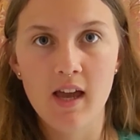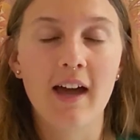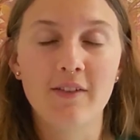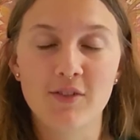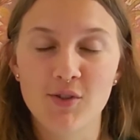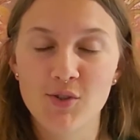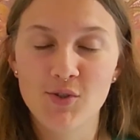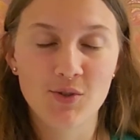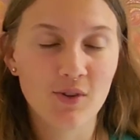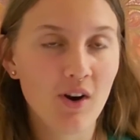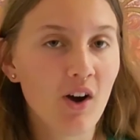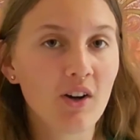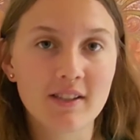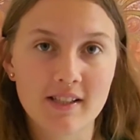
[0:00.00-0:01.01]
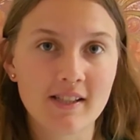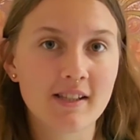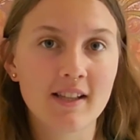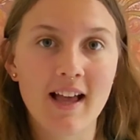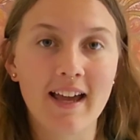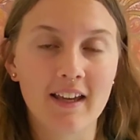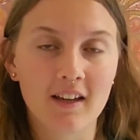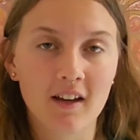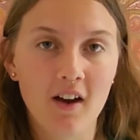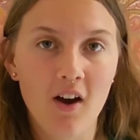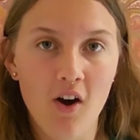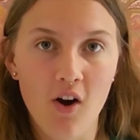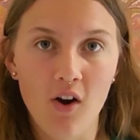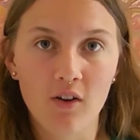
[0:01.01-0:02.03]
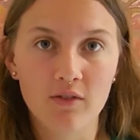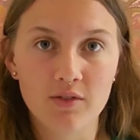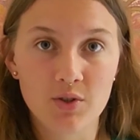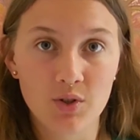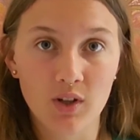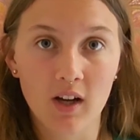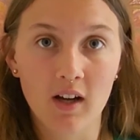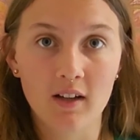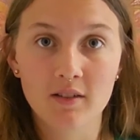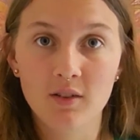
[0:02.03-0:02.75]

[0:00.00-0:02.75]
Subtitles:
I have a strong dislike of sugar,